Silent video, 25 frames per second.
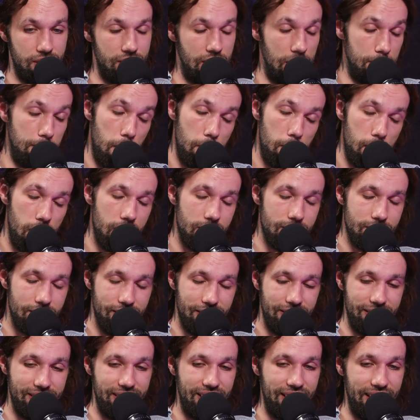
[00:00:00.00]
did my best
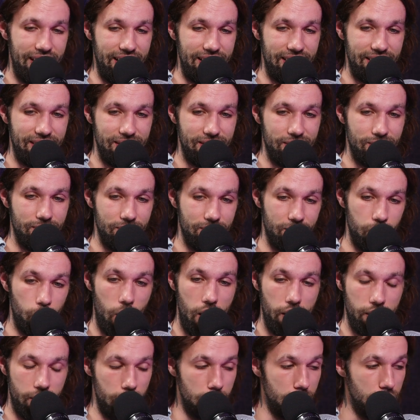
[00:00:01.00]
and like
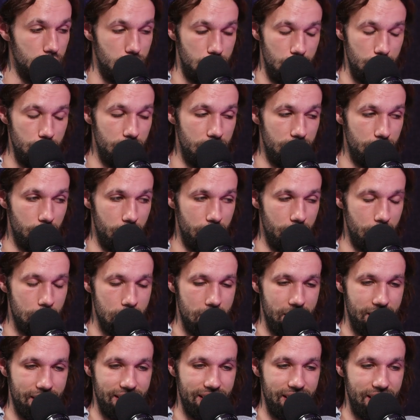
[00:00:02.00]
wound up shooting it with
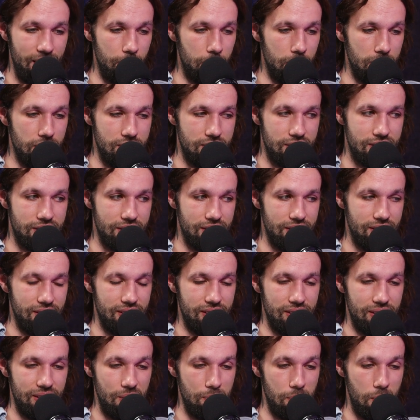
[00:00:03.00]
him. And it was
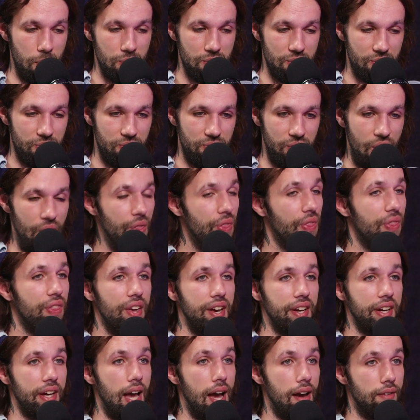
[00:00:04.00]
the most fun
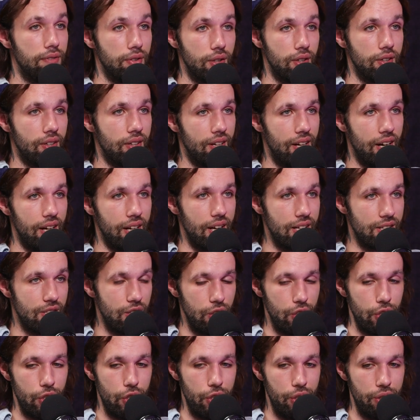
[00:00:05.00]
thing ever, and I got
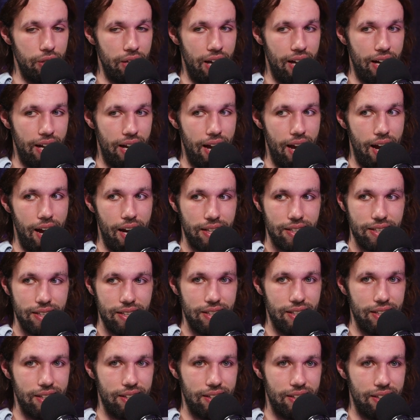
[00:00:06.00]
to learn how to act
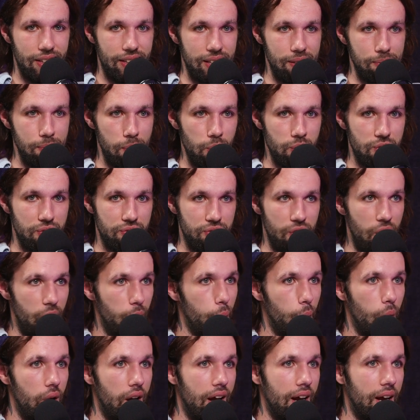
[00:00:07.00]
in the most
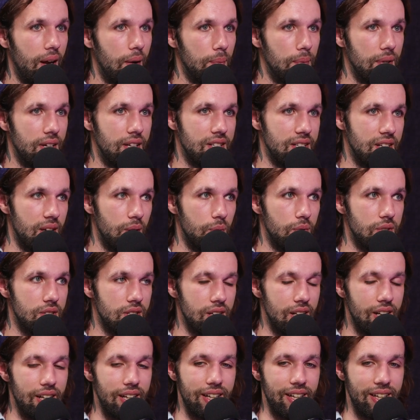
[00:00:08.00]
fun way because I
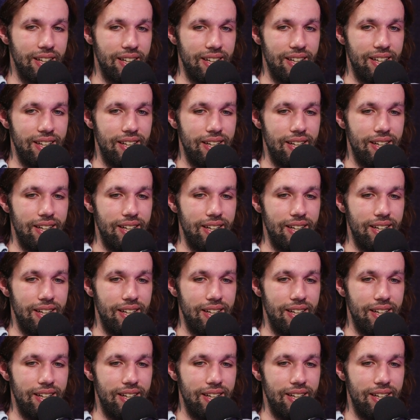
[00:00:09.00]
was like